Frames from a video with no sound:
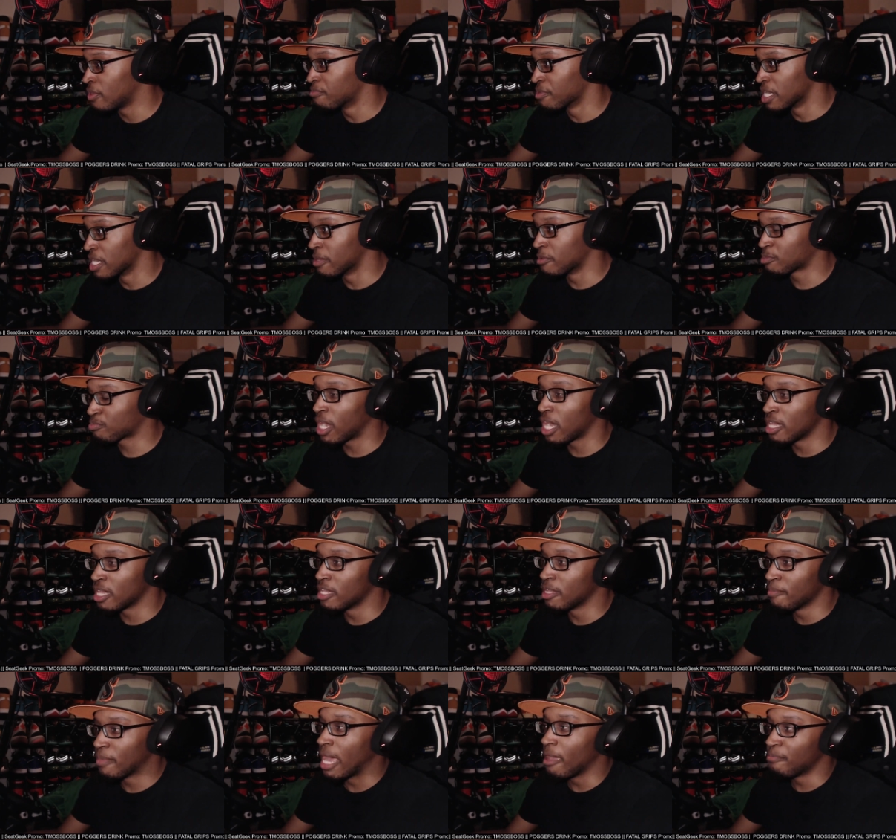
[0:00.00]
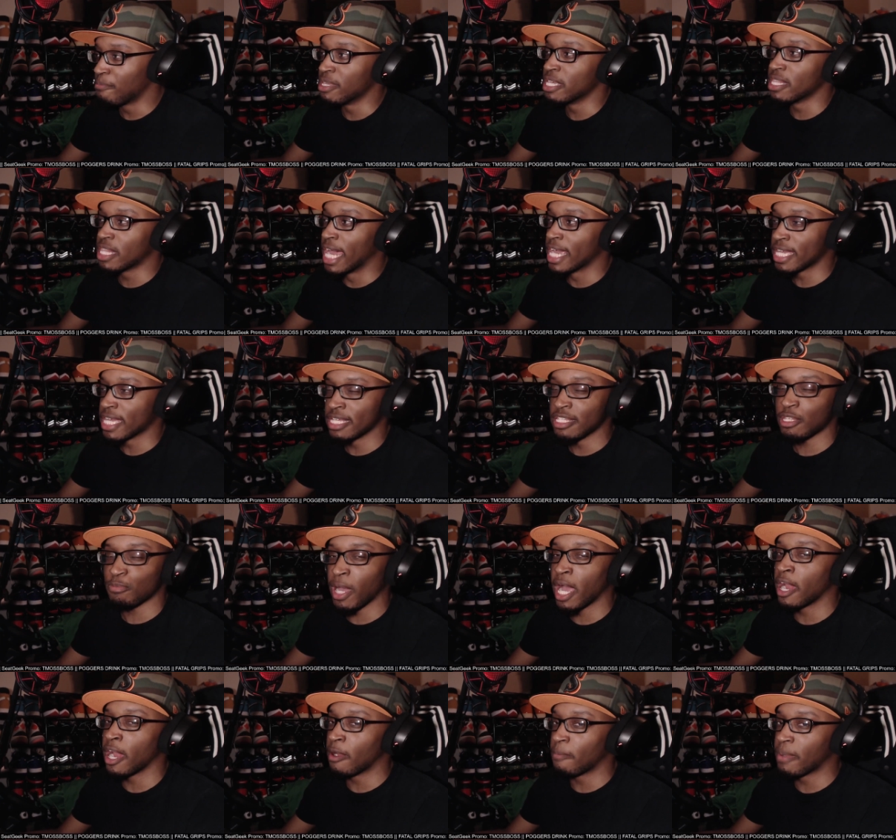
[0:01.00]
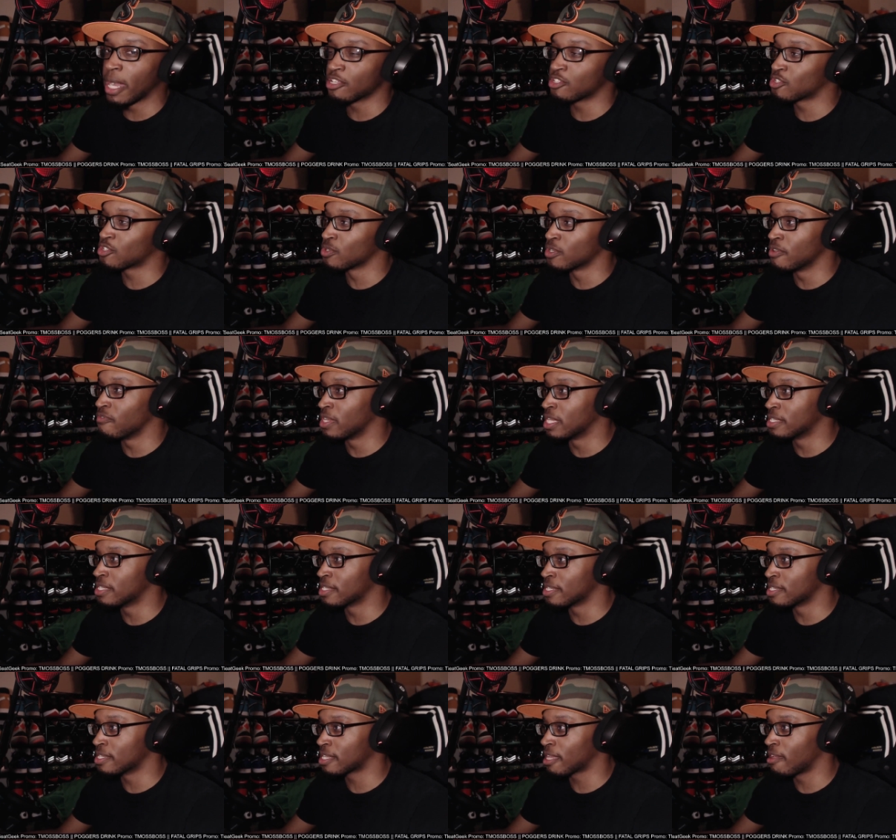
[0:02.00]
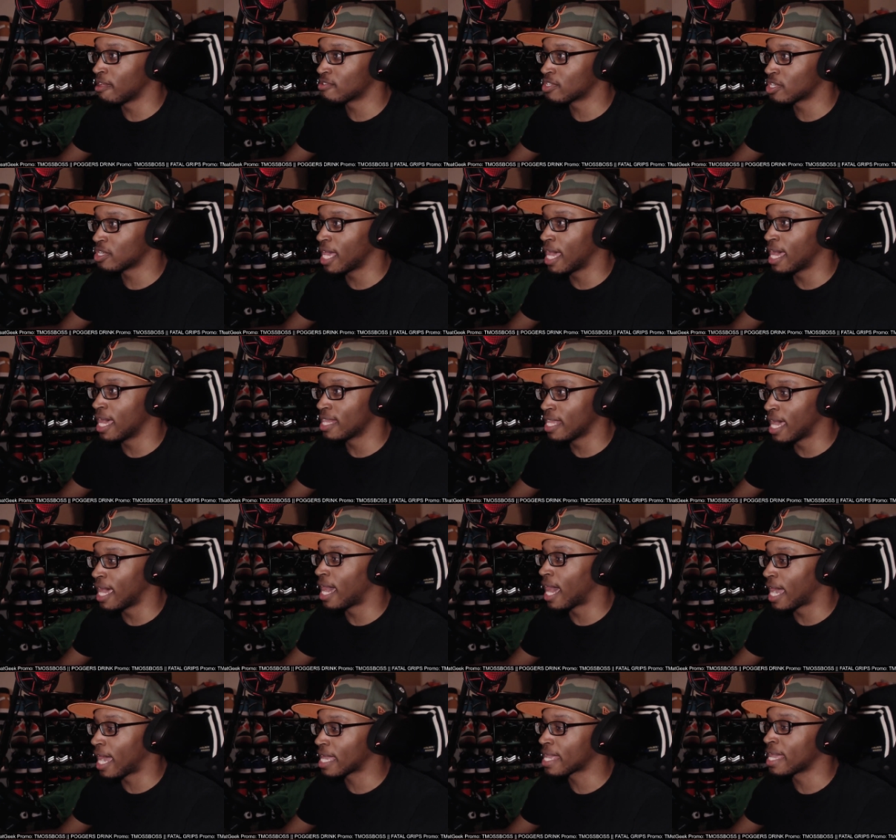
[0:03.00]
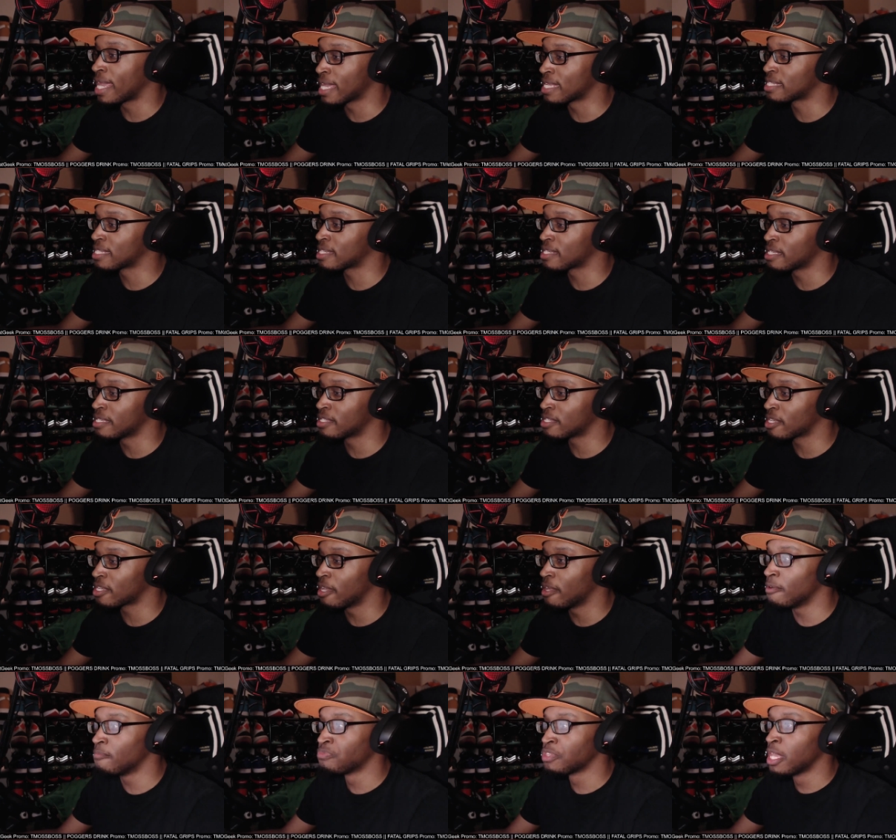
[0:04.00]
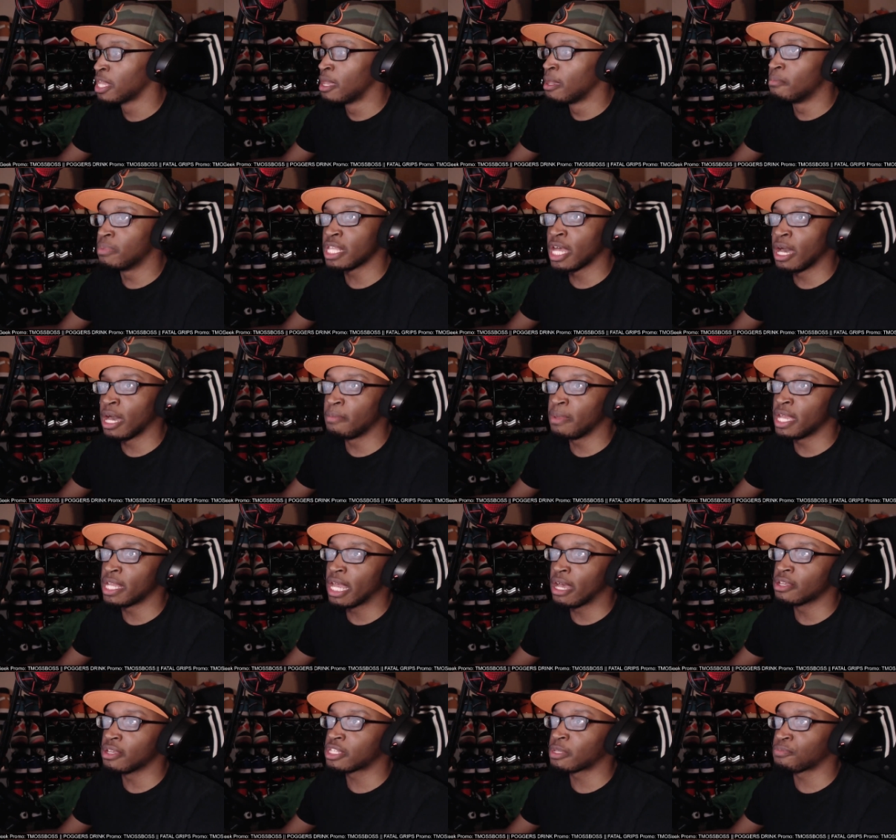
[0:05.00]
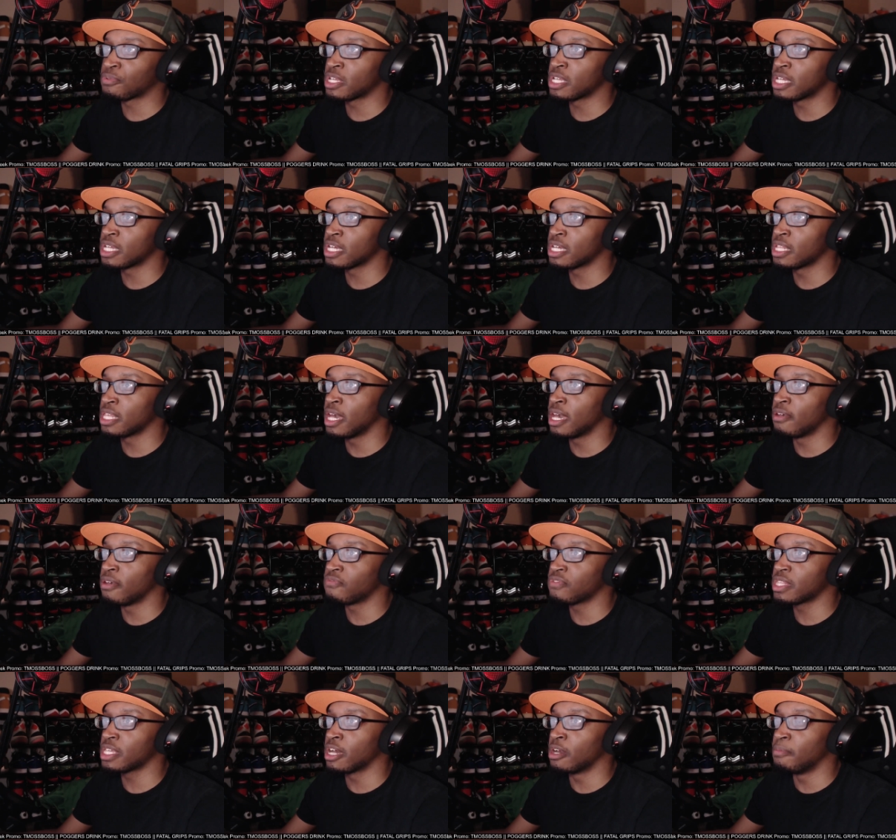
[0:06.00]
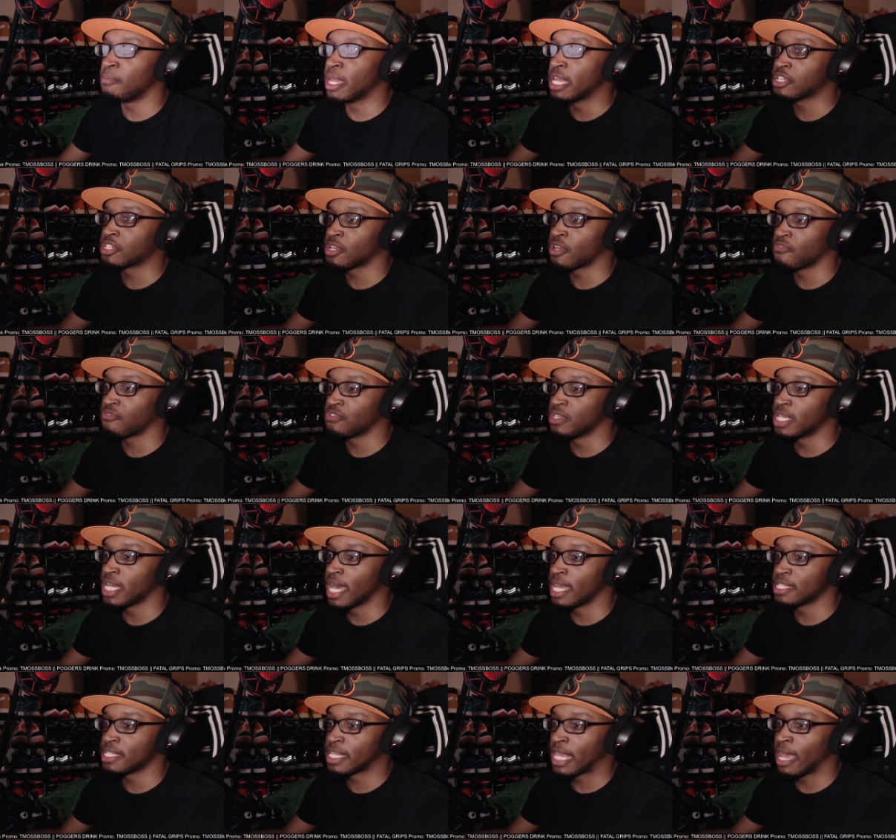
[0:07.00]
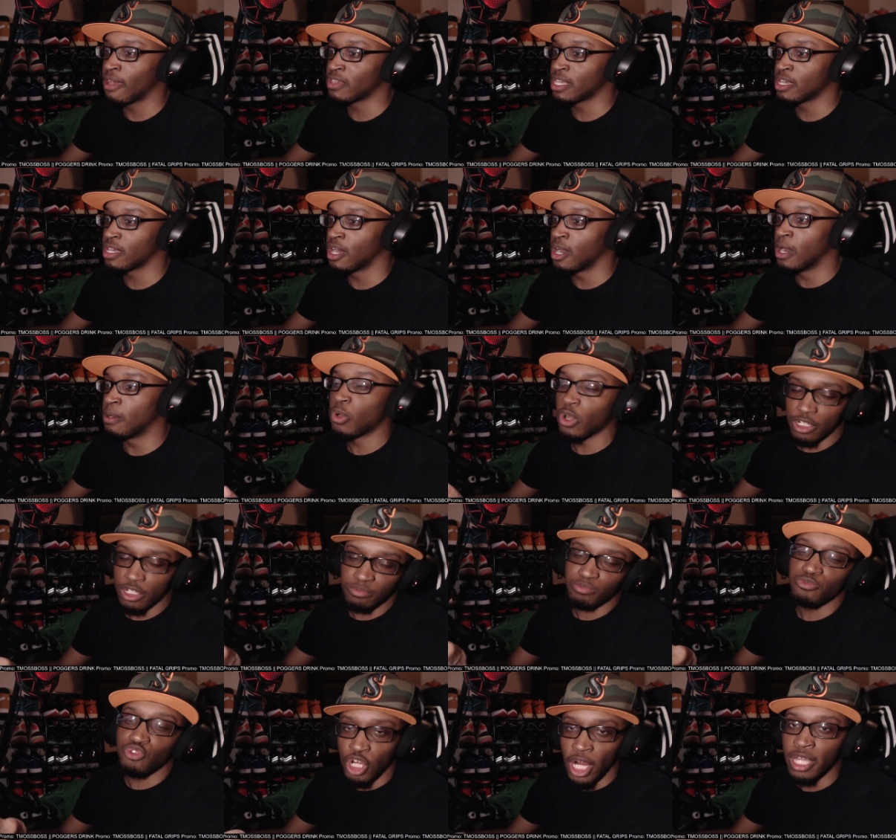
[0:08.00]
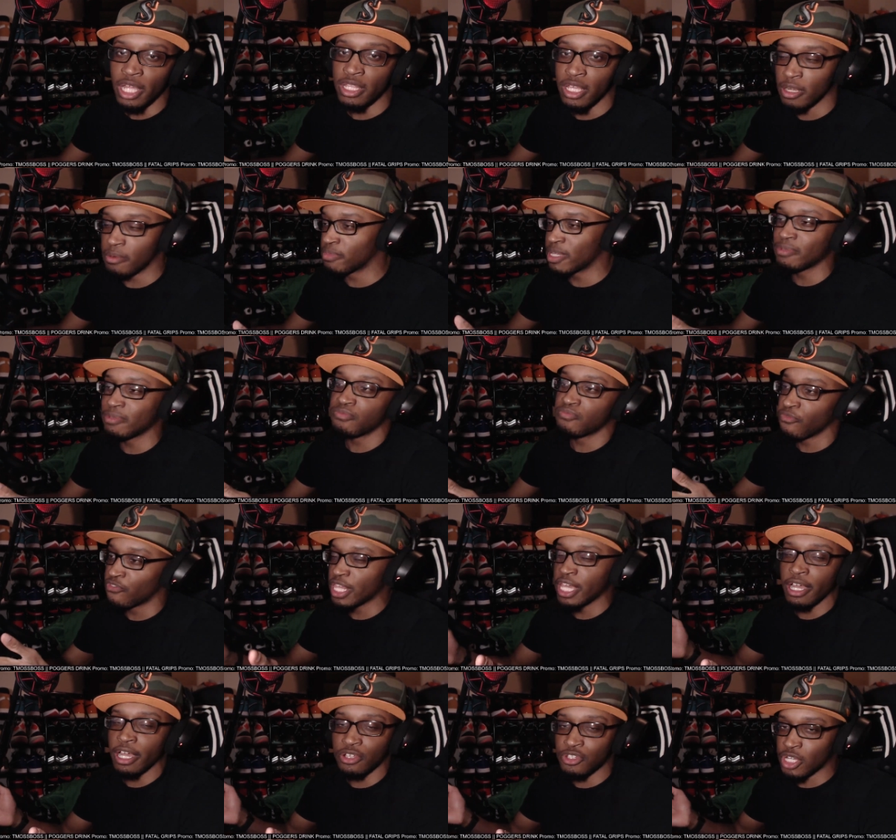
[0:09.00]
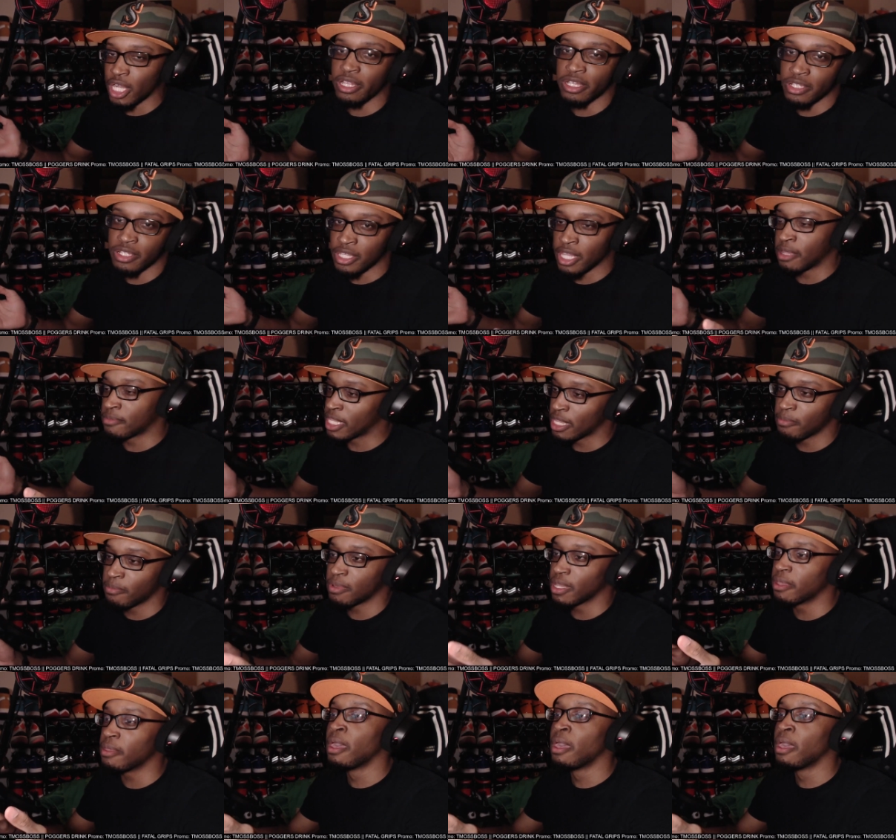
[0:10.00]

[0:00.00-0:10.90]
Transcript: but it was probably, it might have been like inspired by true events and stuff, so that I can see. So, but no, man, that was a pretty good video. Make sure if you guys haven't, or trailer, but video trailer, same thing. But